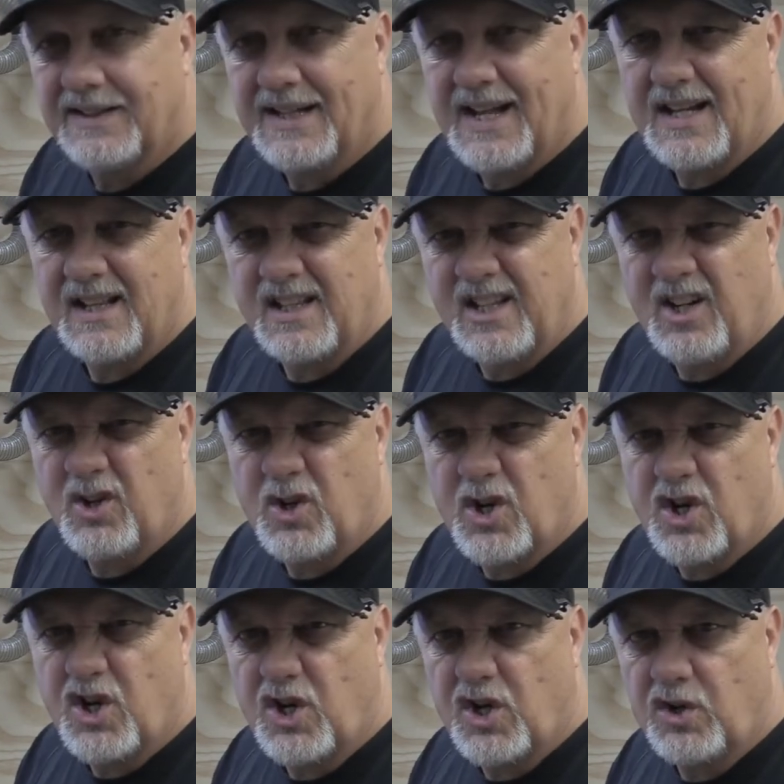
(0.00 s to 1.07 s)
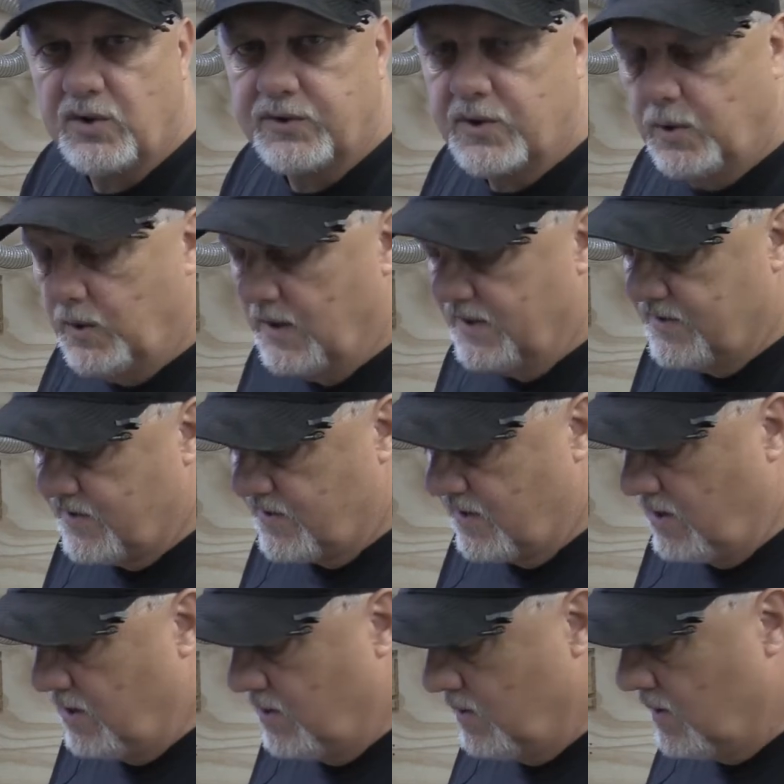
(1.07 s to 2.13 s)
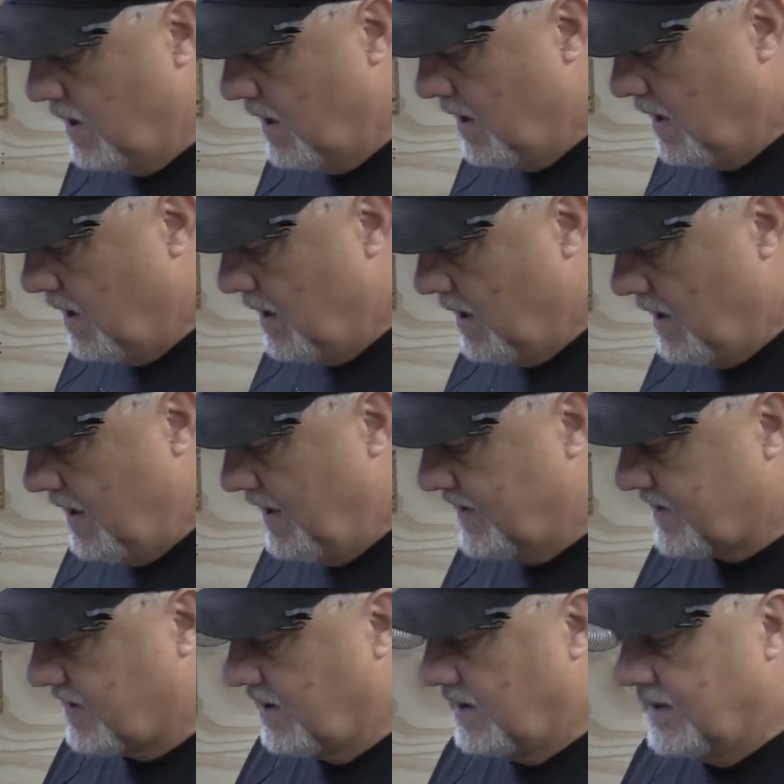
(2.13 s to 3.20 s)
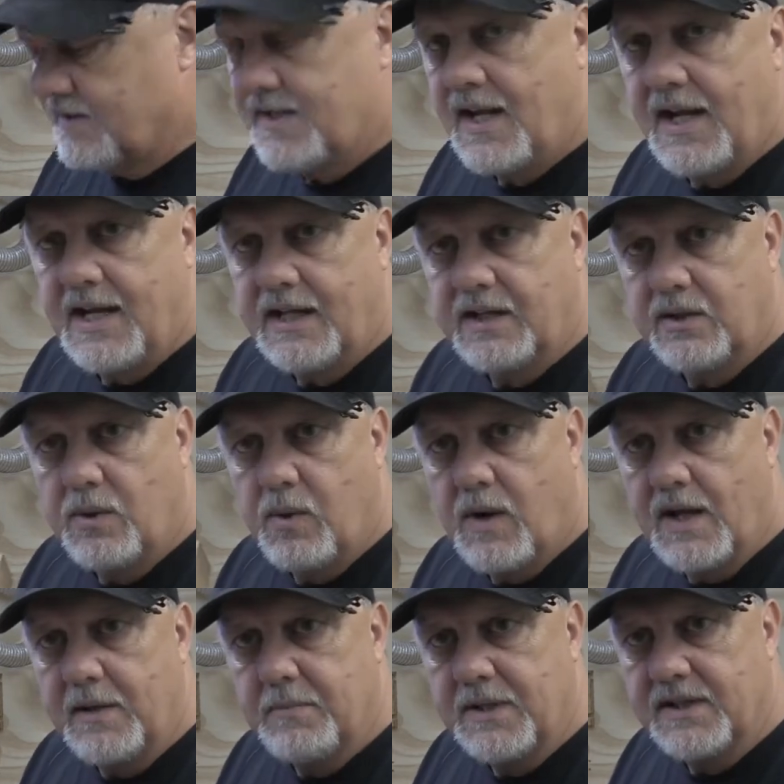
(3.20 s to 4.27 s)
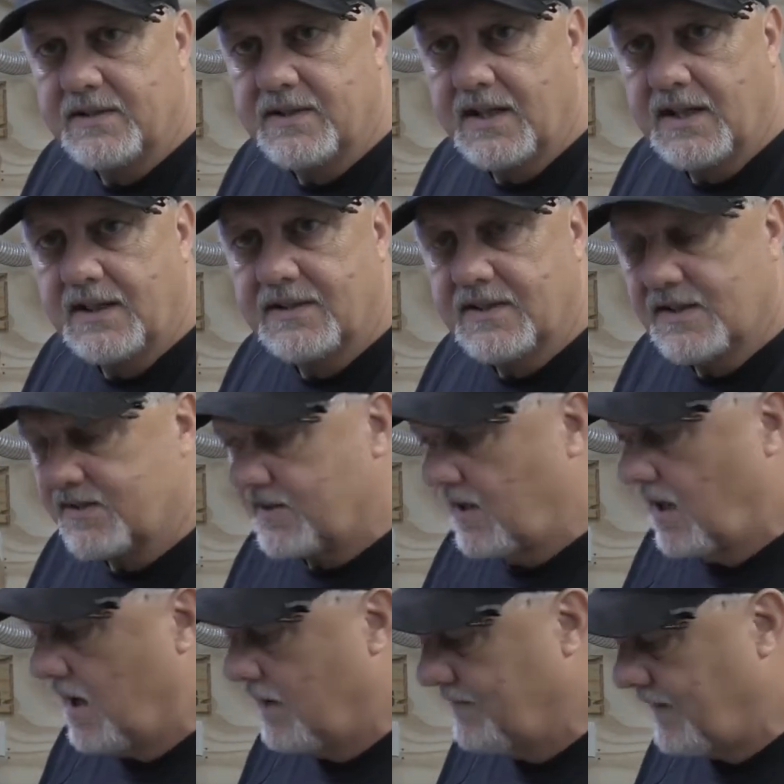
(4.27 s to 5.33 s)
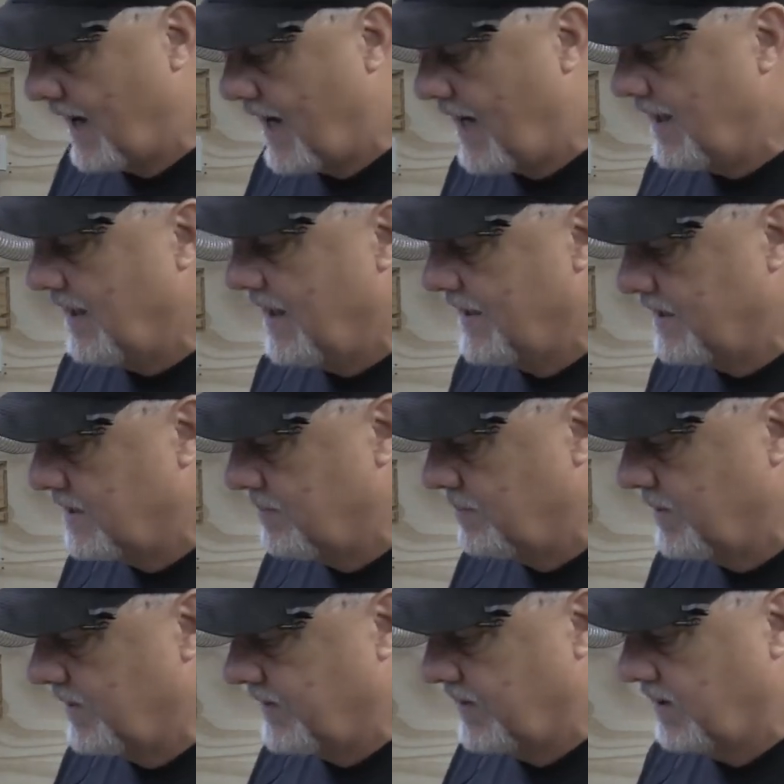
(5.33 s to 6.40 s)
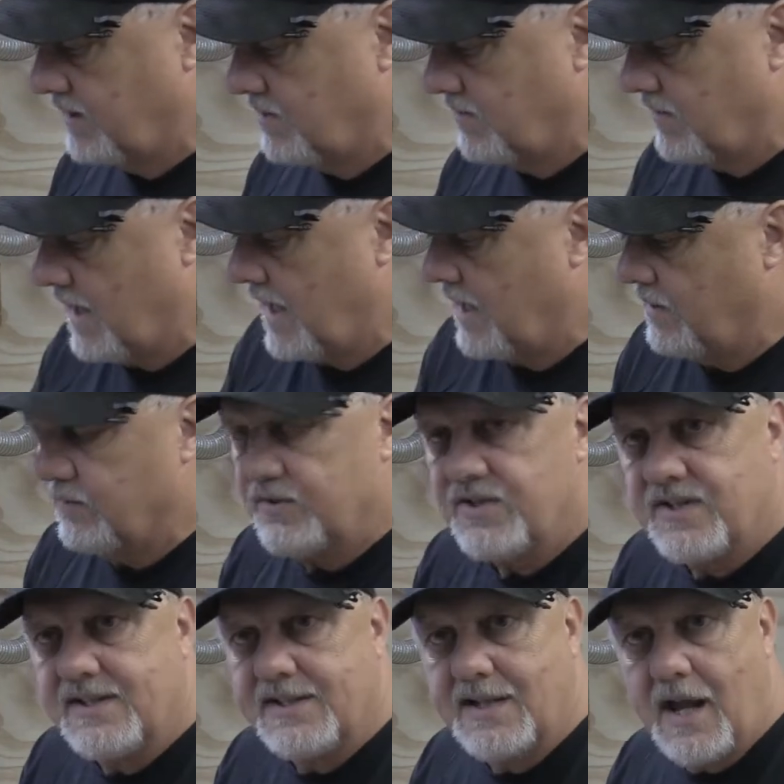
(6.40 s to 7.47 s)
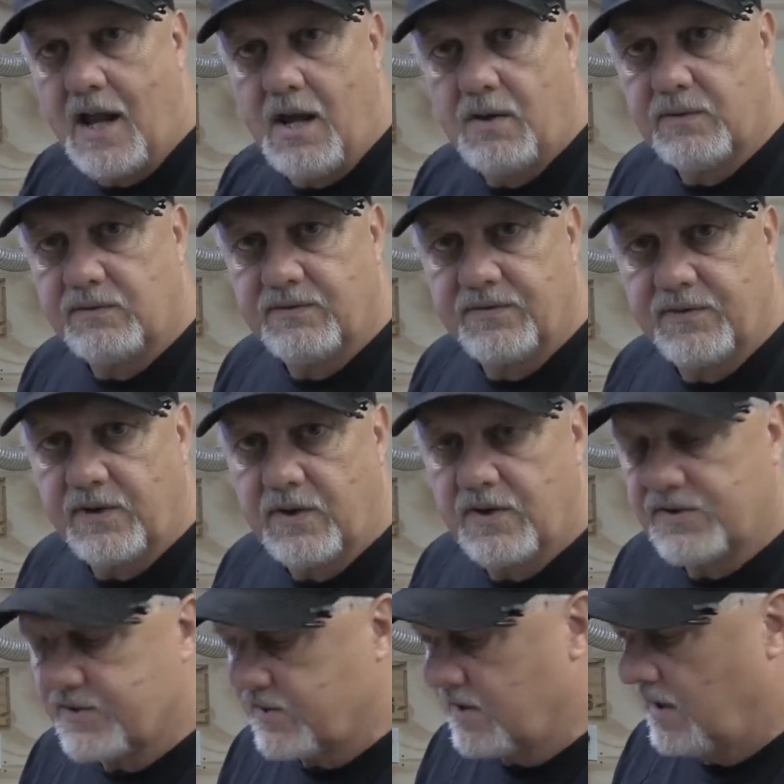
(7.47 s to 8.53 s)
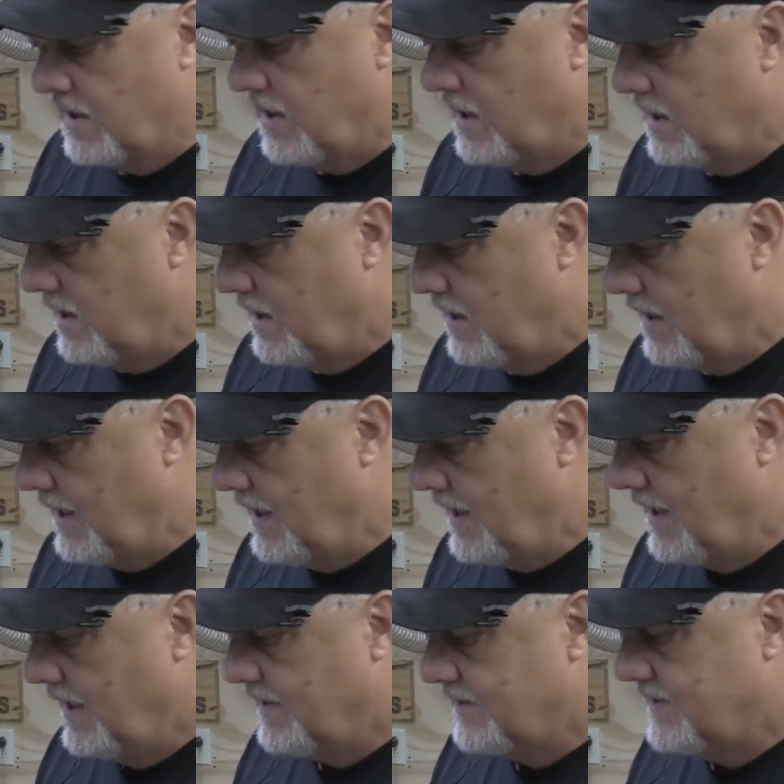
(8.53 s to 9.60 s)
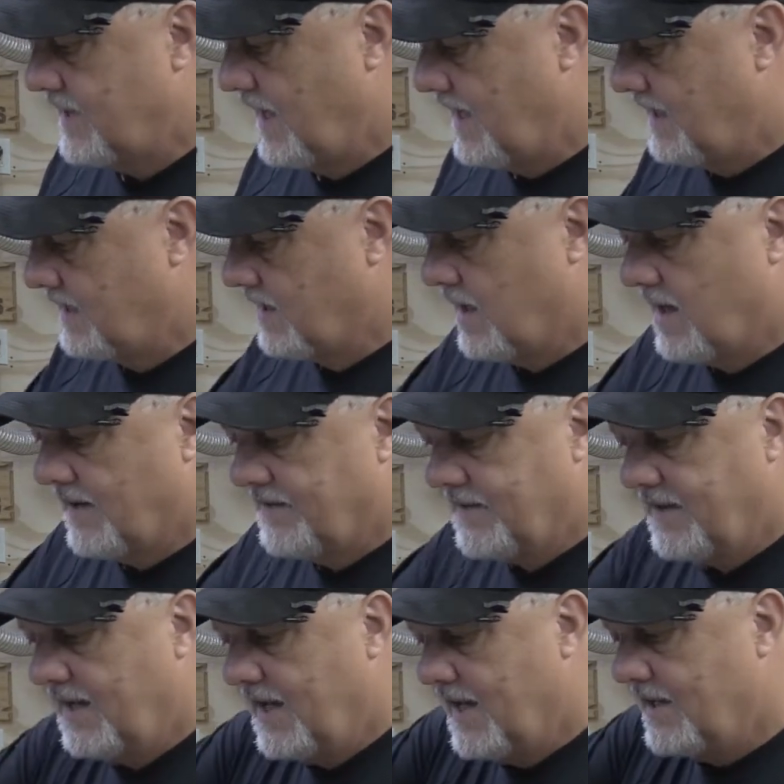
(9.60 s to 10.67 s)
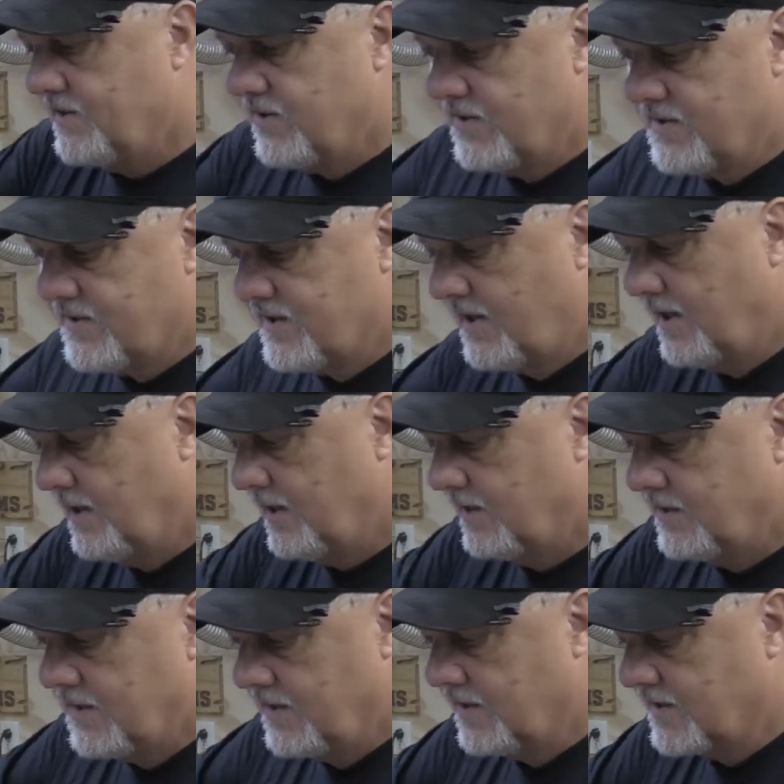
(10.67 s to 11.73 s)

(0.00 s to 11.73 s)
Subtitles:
got a little curl to it, so it's going to take quite a bit to get this off. I like to put the crown down first and take off the edges to the